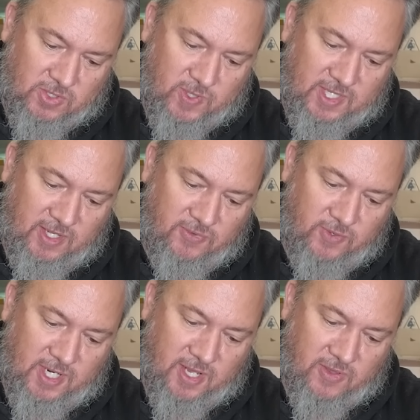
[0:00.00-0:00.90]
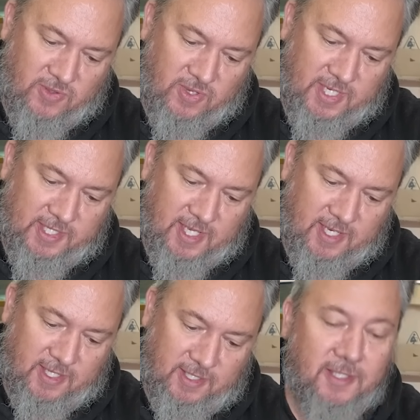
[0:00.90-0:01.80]
23
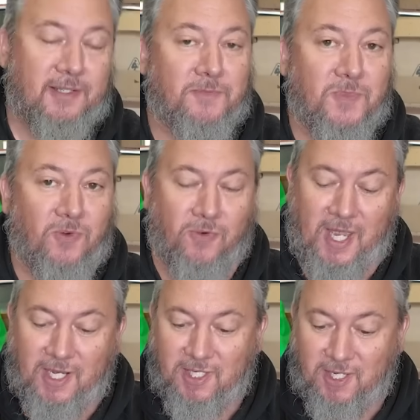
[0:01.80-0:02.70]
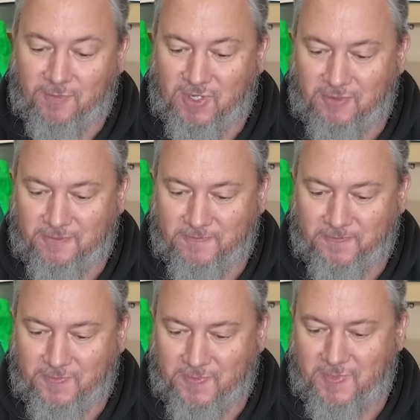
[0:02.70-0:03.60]
30-seconds or 18 mil.
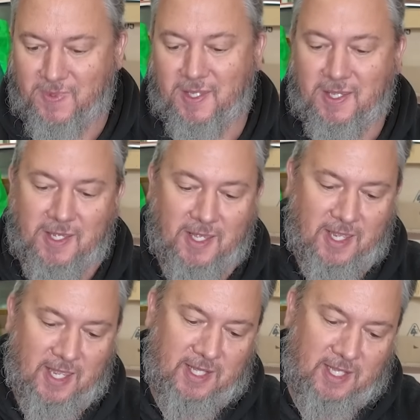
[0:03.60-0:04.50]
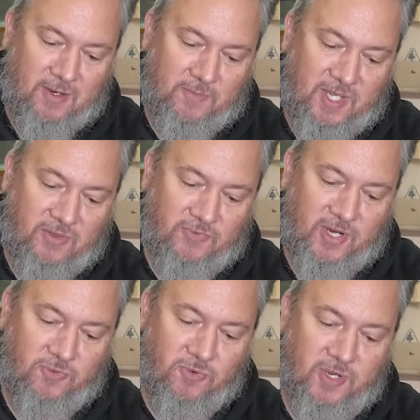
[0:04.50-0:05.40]
And then it'll be
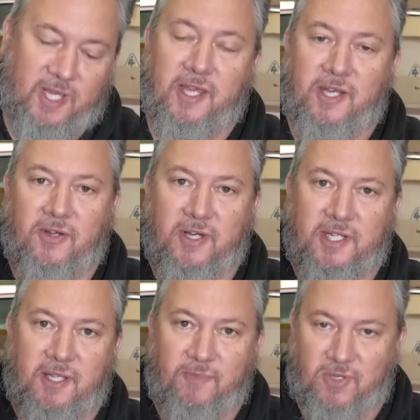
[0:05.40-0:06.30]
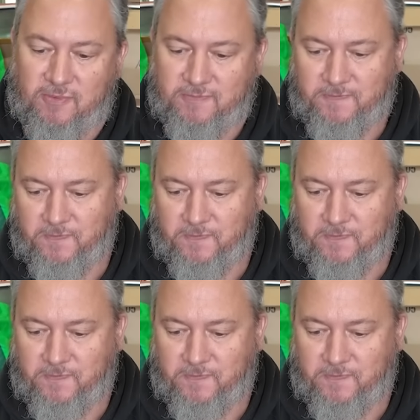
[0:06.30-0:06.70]
3/4 and 19 mil.